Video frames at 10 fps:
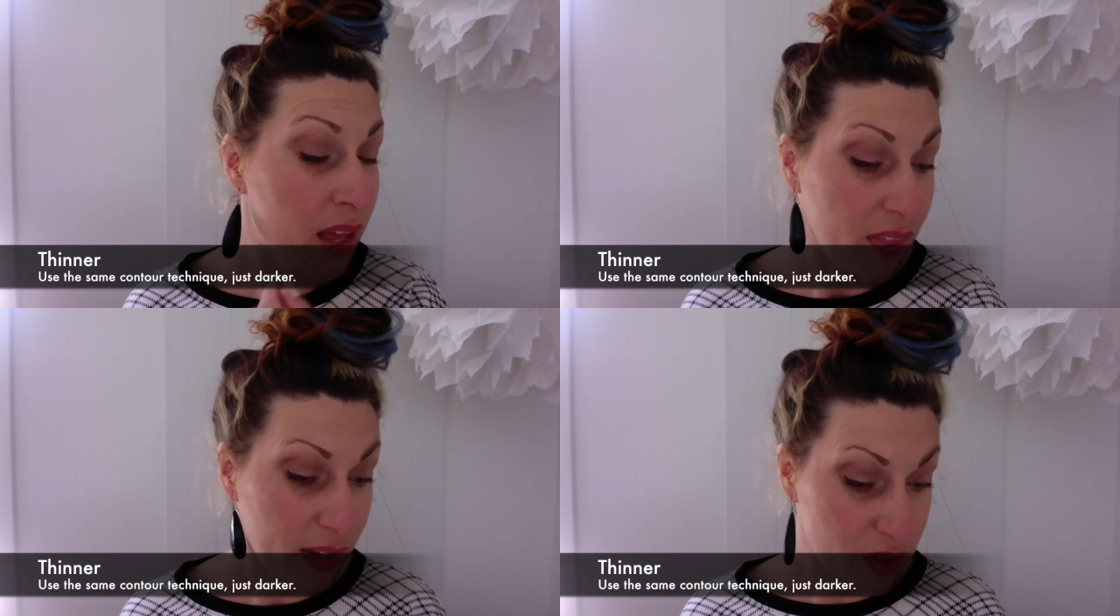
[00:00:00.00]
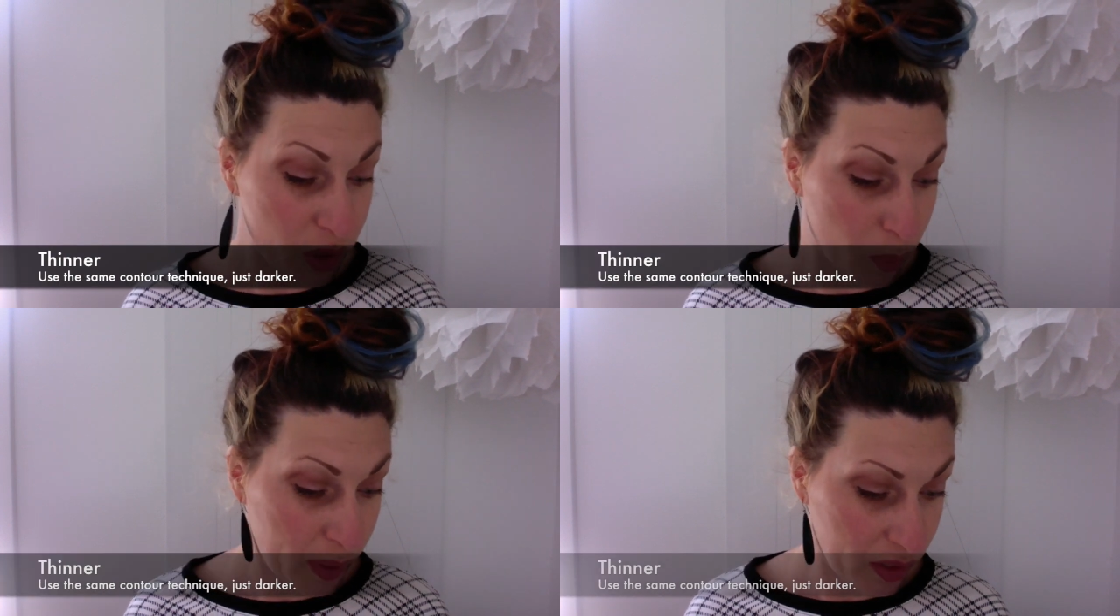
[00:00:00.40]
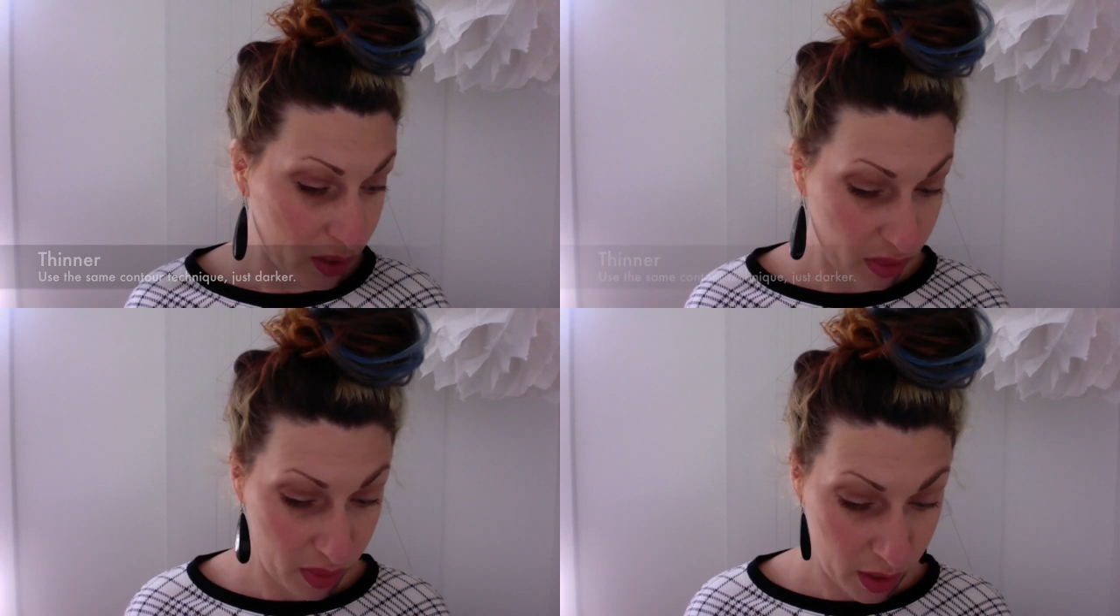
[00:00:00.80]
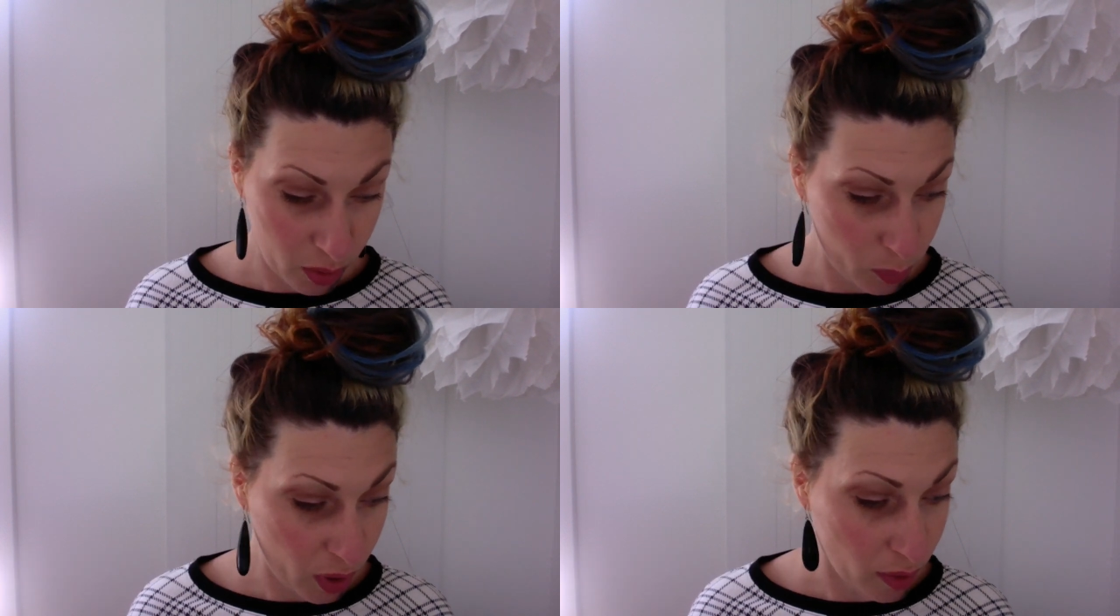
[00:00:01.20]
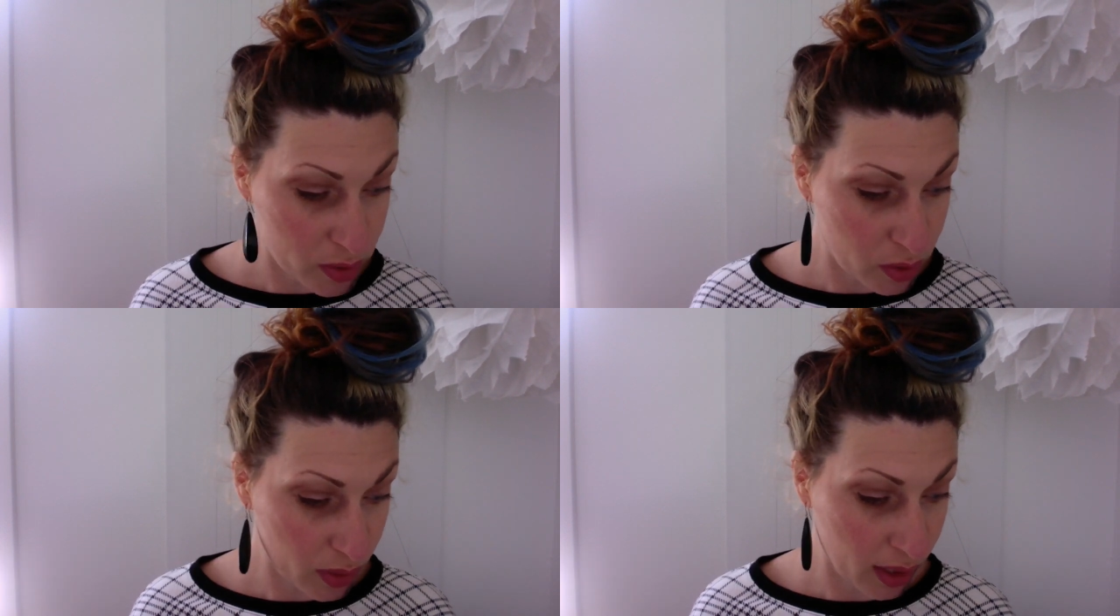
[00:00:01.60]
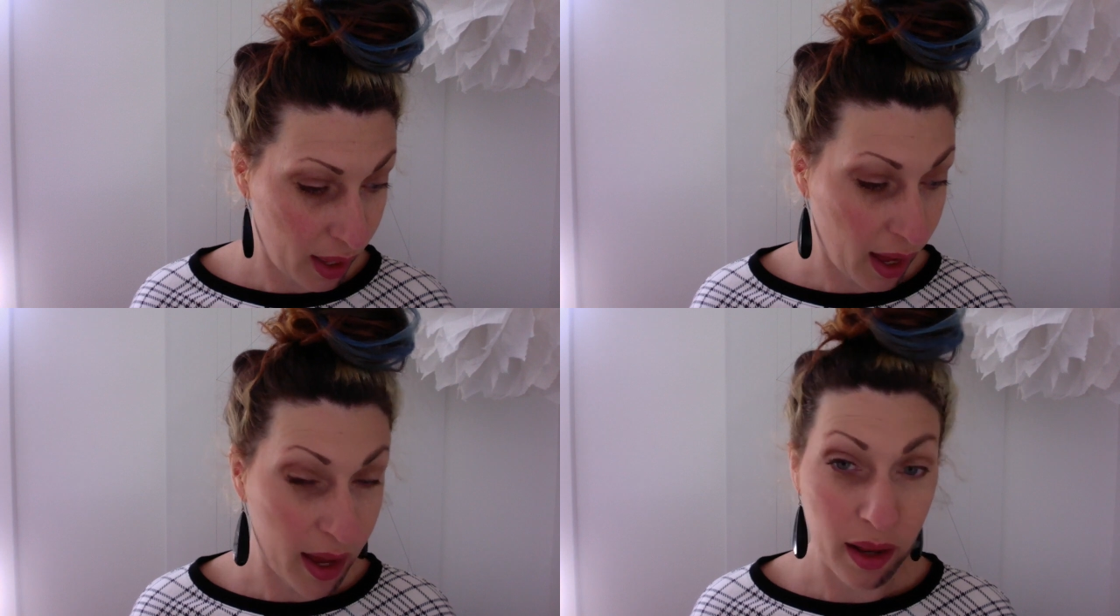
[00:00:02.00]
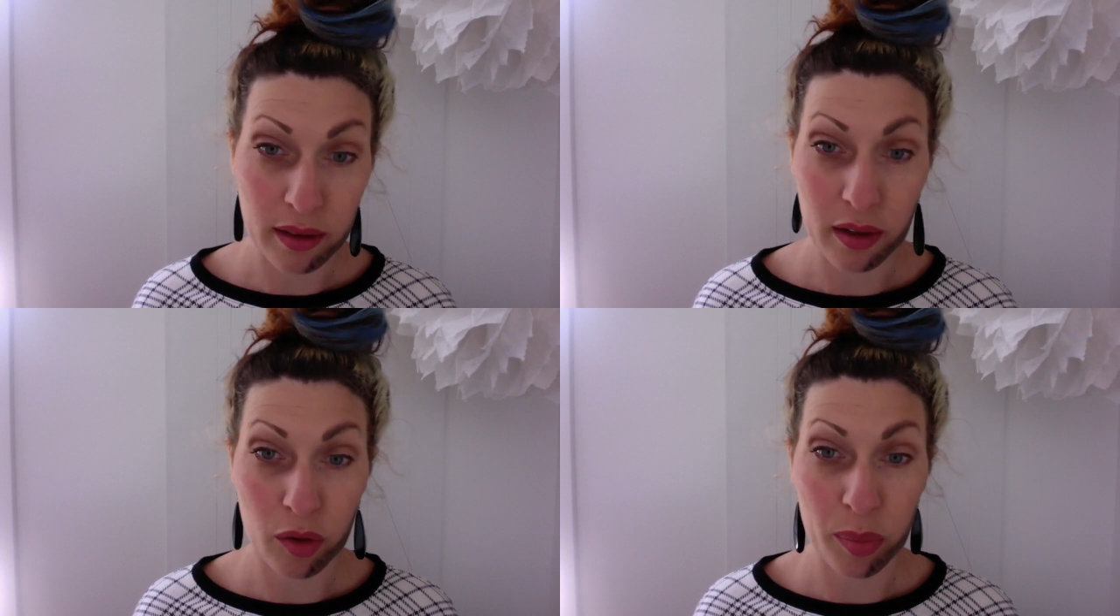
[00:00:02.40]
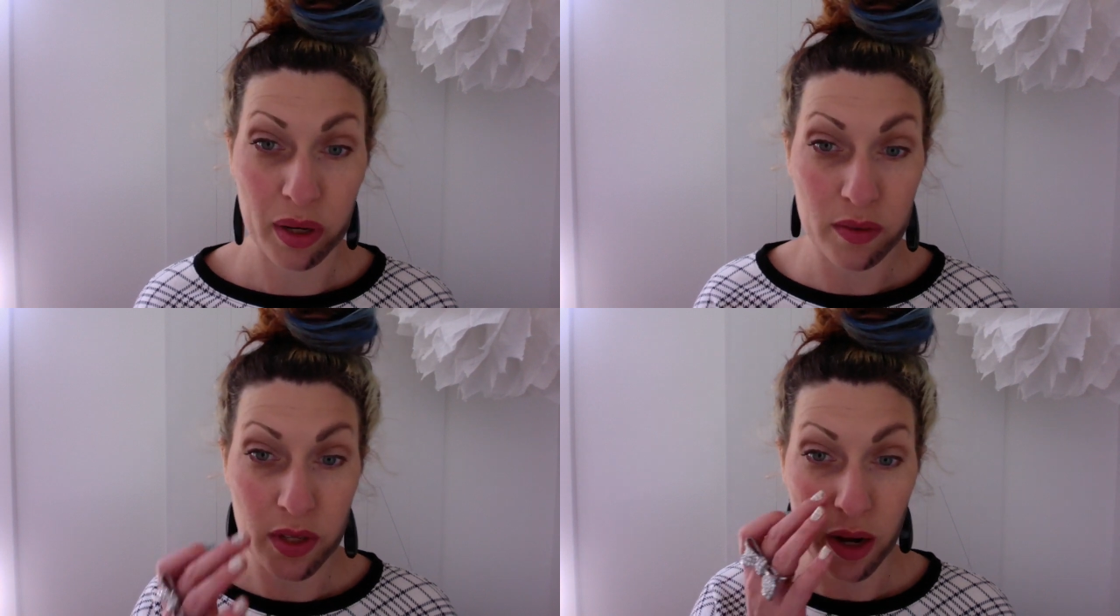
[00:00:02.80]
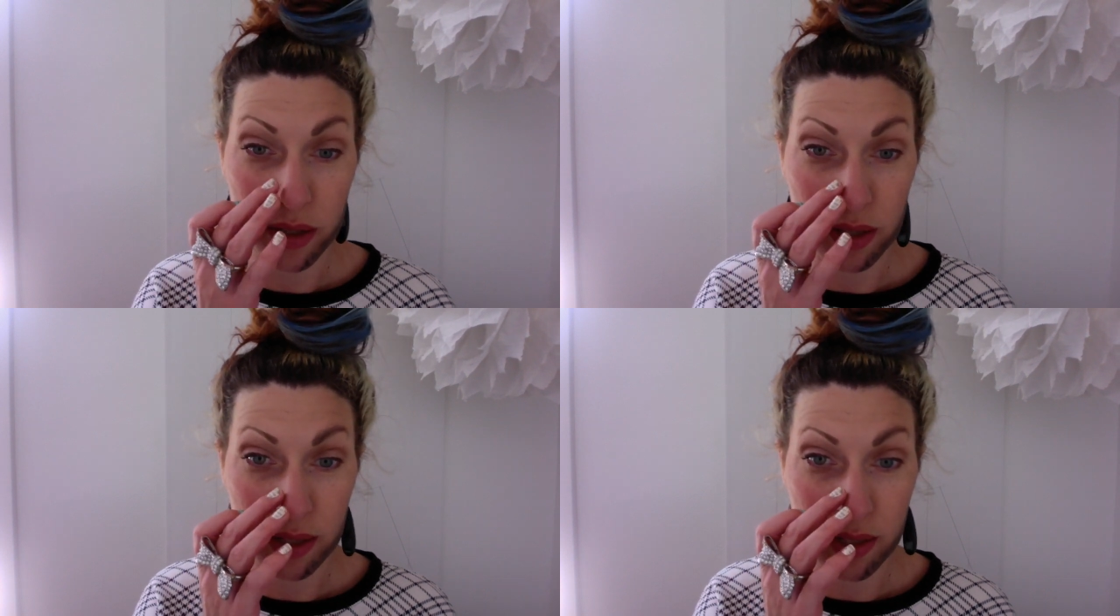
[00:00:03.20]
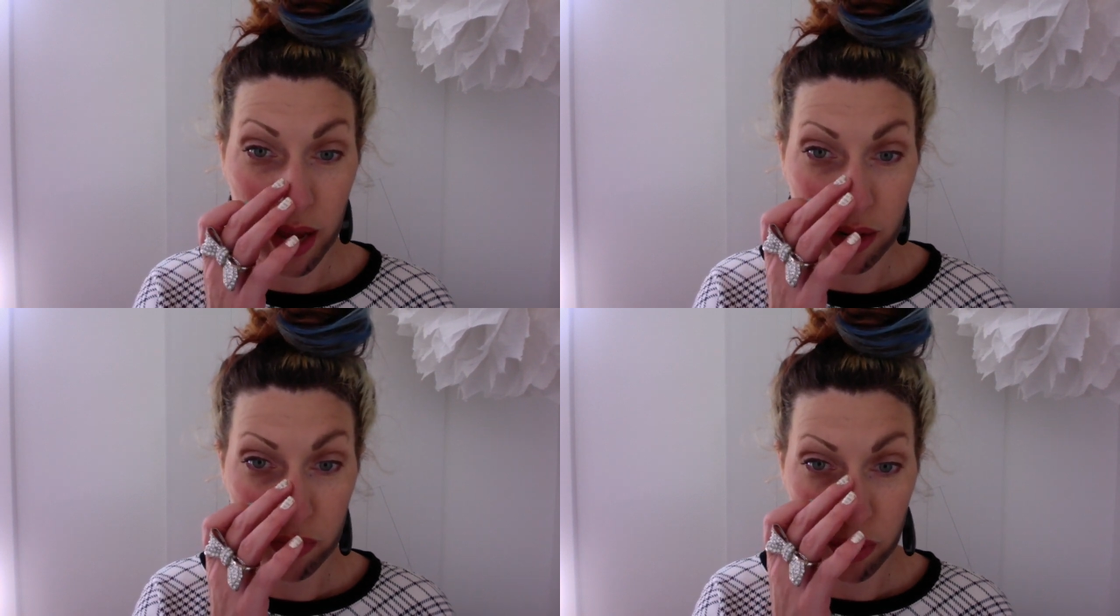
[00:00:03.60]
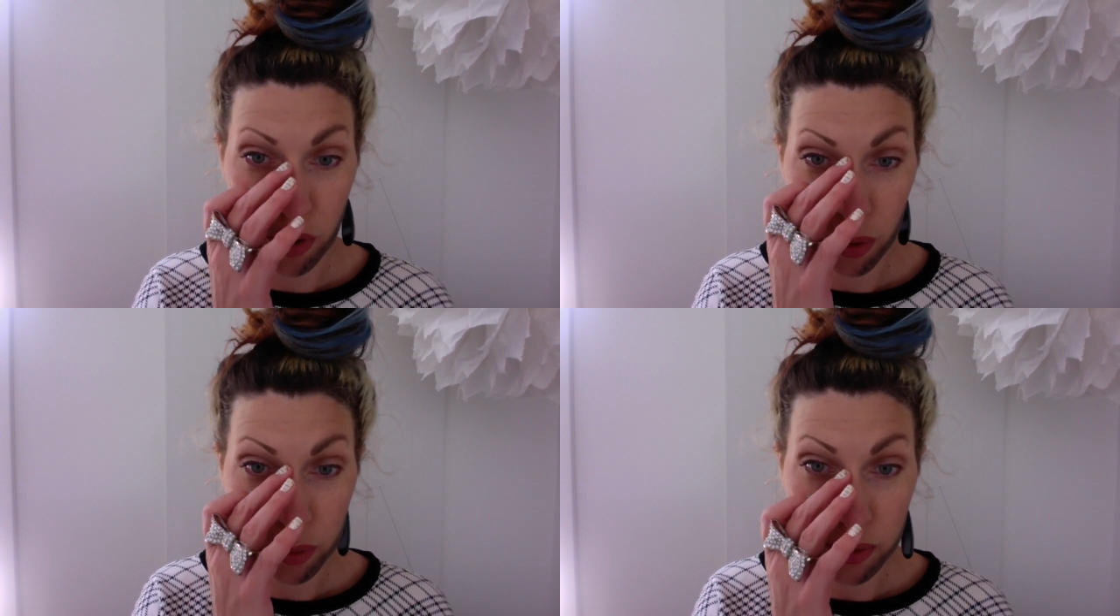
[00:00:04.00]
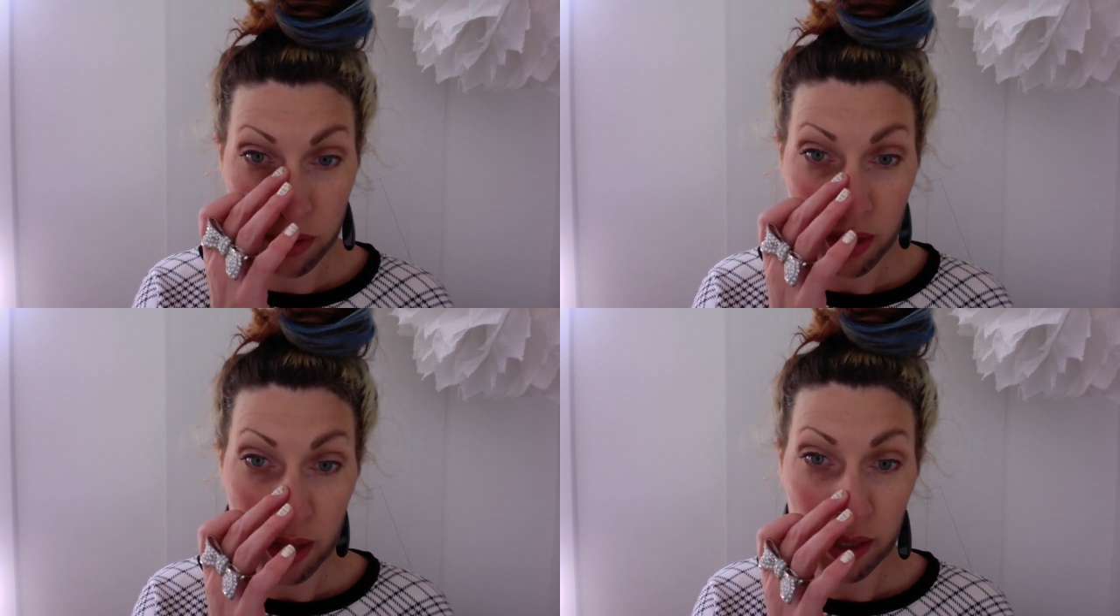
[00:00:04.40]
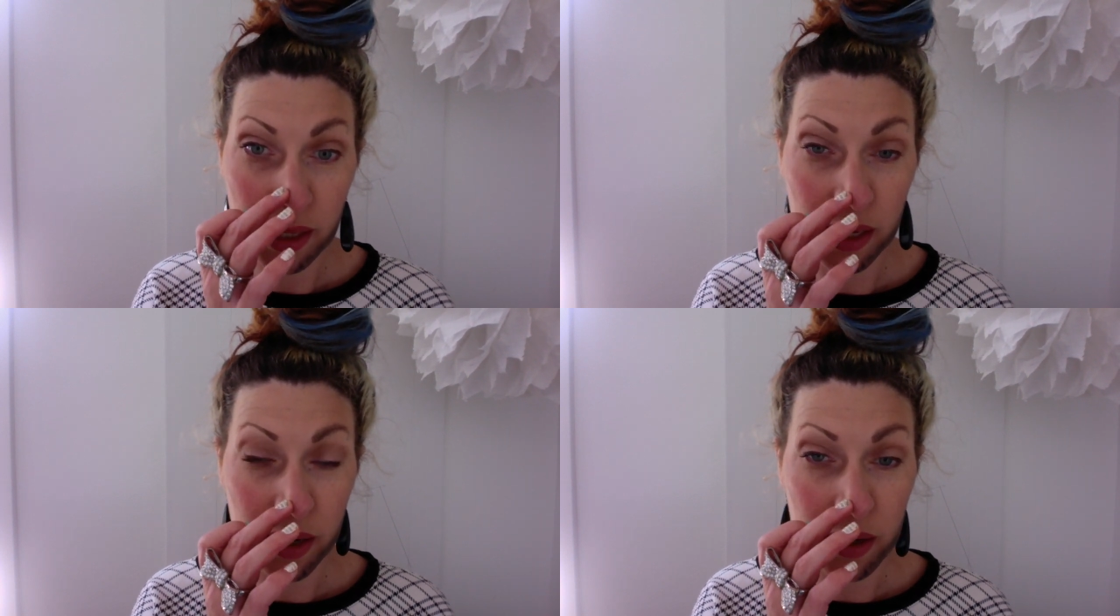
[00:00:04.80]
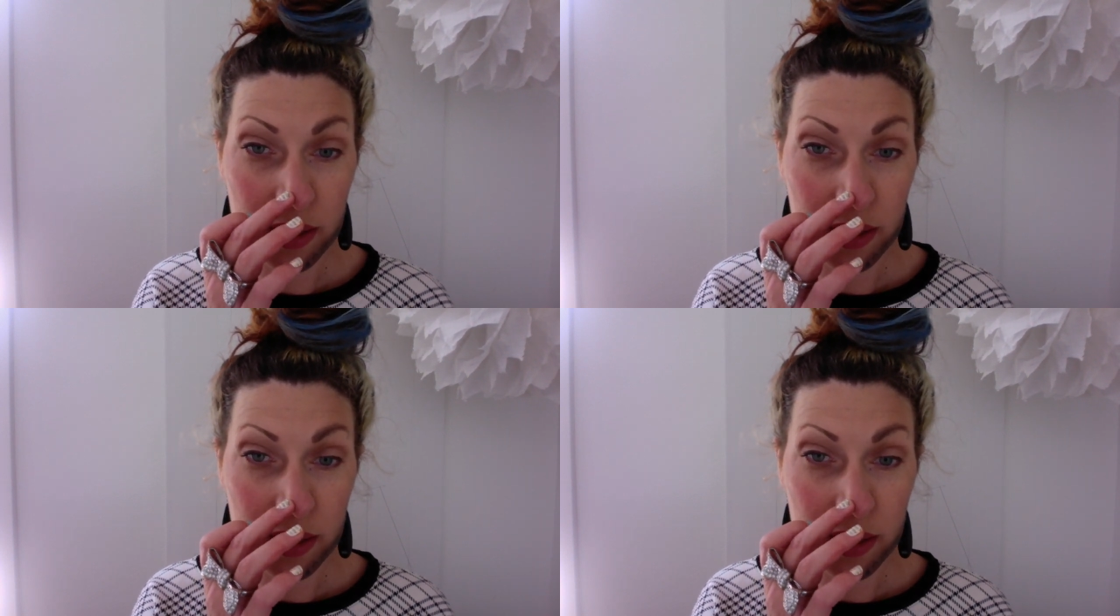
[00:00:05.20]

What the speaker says: That's a good way to look thinner. We also can add a little bit of dark to the side of your nose here,